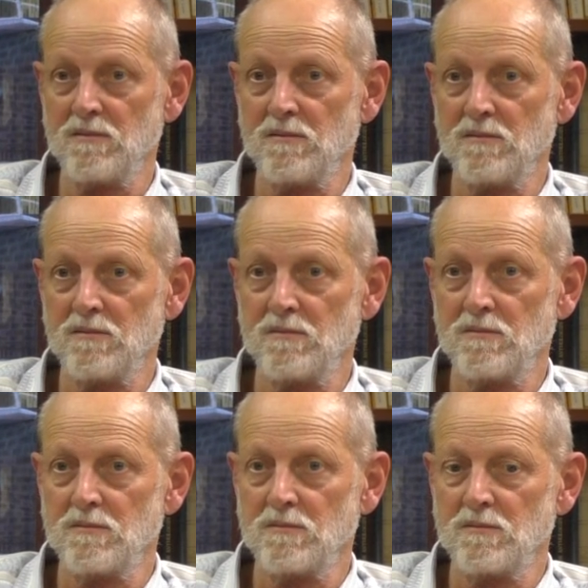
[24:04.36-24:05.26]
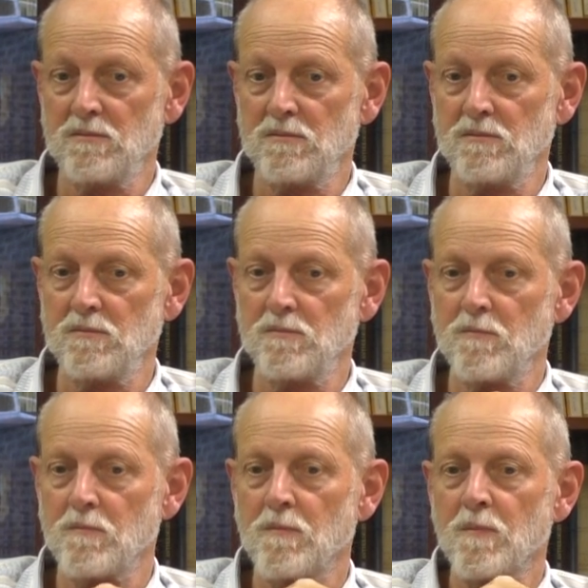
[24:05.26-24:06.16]

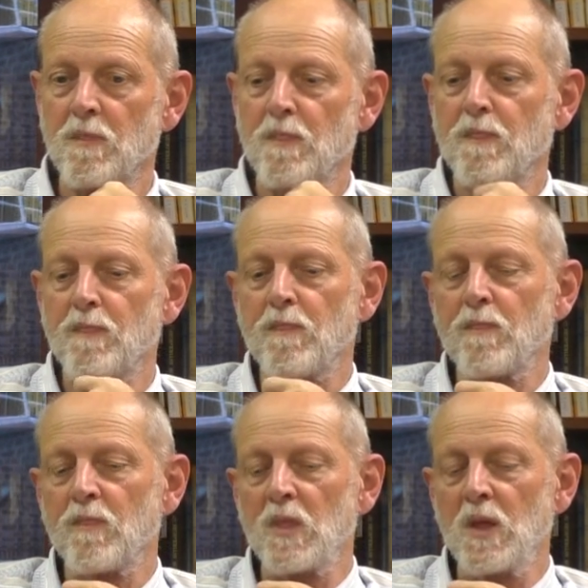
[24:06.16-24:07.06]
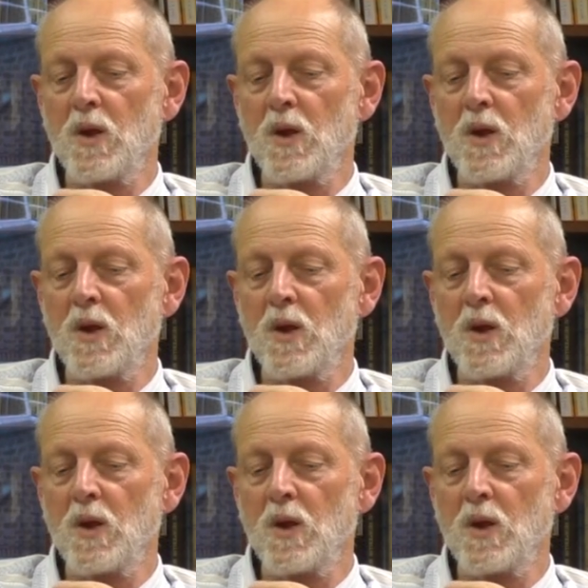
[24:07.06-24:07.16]
[no speech]